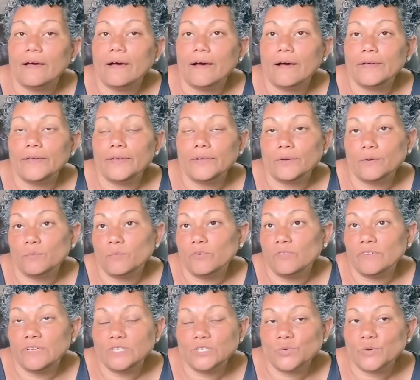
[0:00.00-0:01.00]

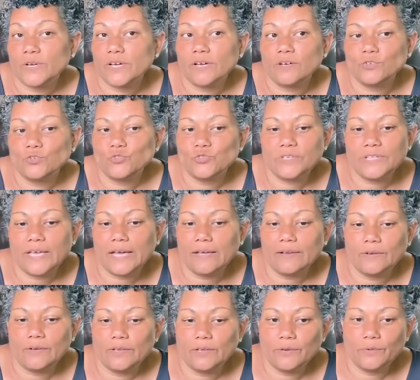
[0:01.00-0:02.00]
moving to a country that,
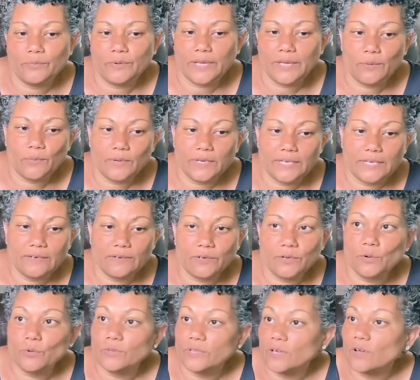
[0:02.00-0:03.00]
we didn't
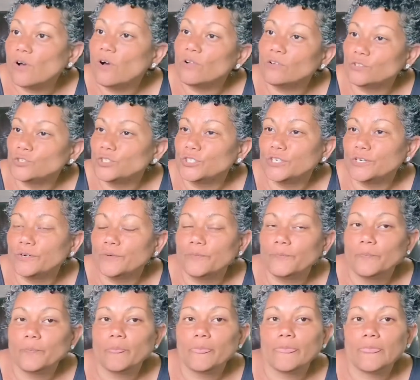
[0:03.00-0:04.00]
know the culture,
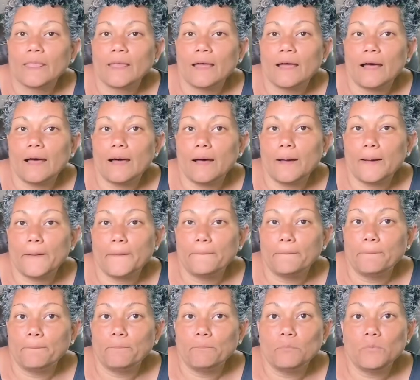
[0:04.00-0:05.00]

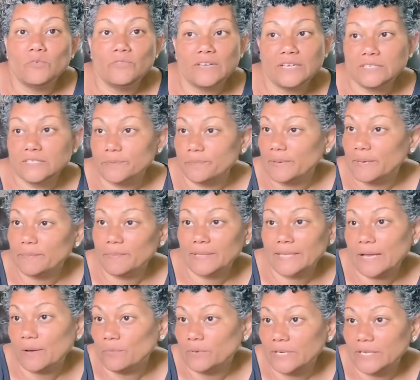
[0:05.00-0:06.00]
moving to people
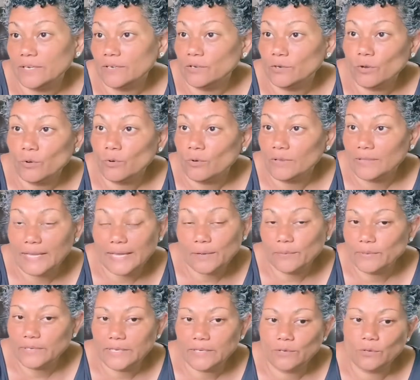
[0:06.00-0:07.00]
that we didn't know, like we
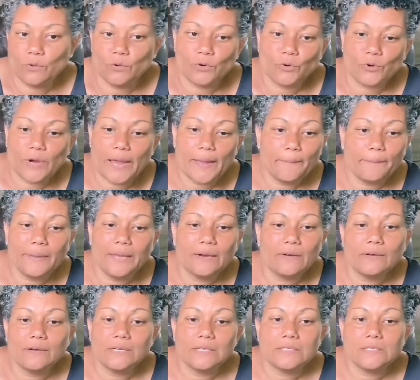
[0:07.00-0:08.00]
didn't know our
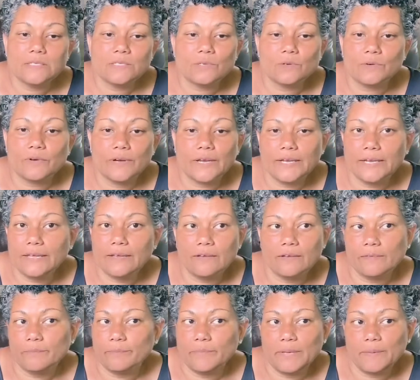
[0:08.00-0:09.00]
grandparents or any
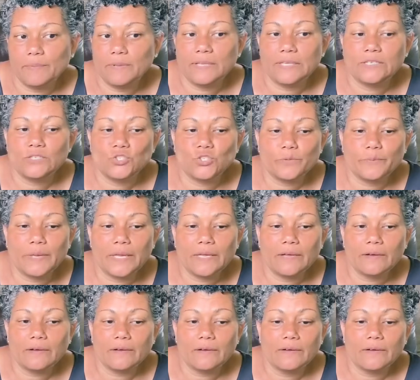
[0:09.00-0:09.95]
people in Jamaica.